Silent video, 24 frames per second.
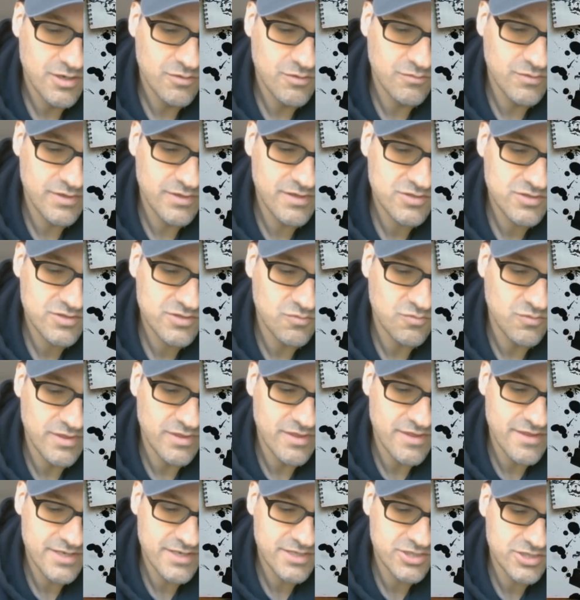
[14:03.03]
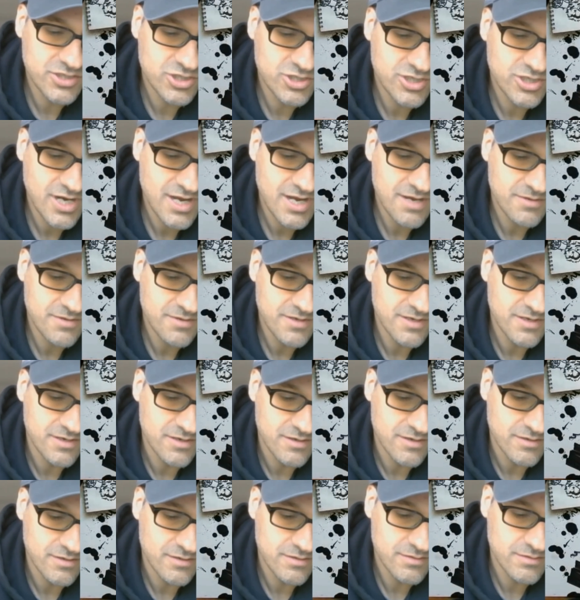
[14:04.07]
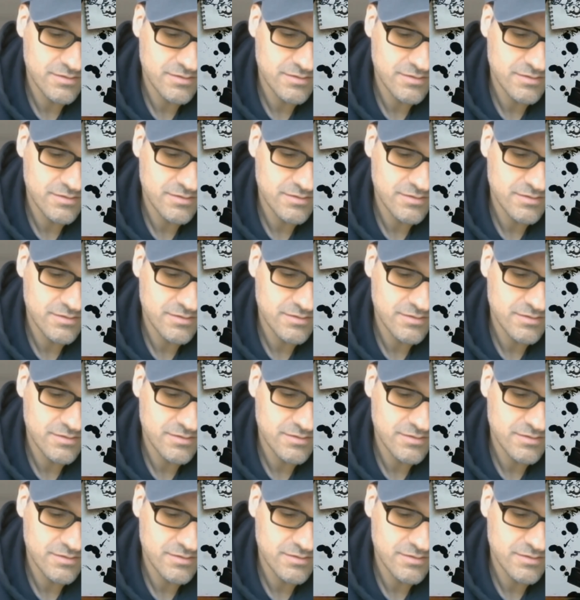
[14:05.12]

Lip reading: with this one, this shape here